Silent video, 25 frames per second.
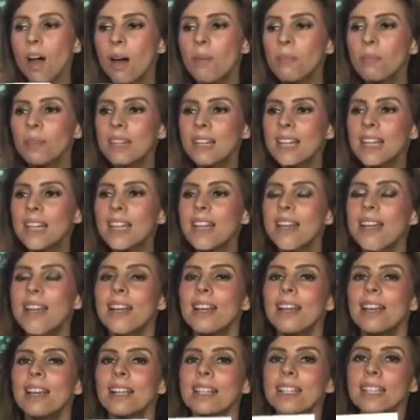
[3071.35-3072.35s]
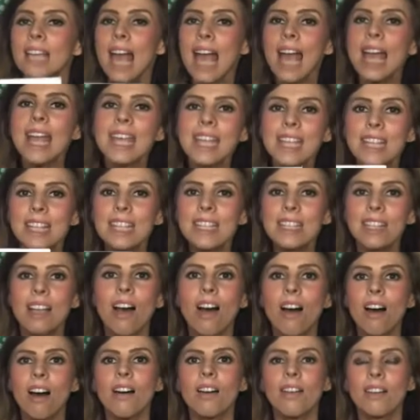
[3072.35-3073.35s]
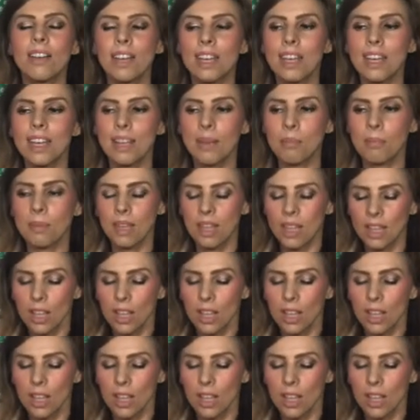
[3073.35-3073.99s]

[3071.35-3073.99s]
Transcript: I'm gonna take the time